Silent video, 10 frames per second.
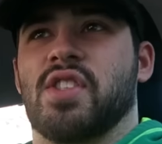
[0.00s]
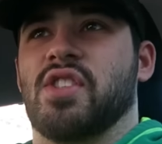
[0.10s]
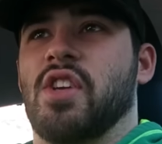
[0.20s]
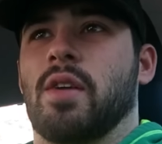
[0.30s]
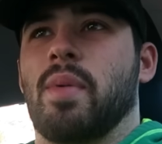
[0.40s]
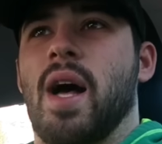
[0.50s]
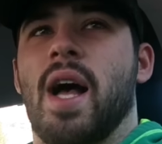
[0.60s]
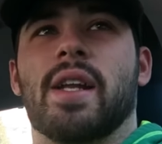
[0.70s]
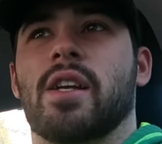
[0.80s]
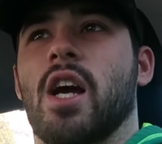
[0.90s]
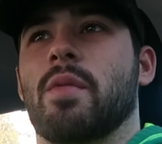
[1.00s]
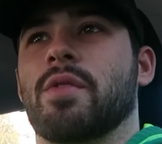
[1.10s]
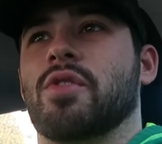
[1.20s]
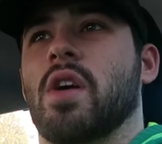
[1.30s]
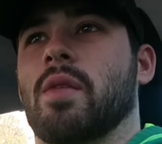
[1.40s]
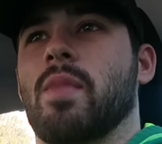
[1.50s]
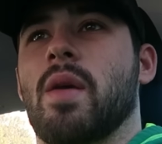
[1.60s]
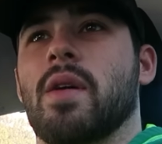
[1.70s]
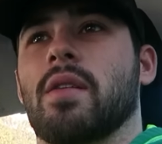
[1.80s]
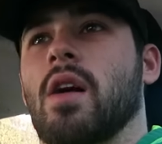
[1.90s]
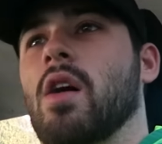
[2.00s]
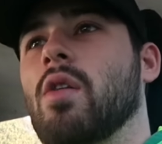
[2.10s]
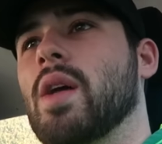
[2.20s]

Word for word: Stuck behind a garbage truck. Maybe on, oh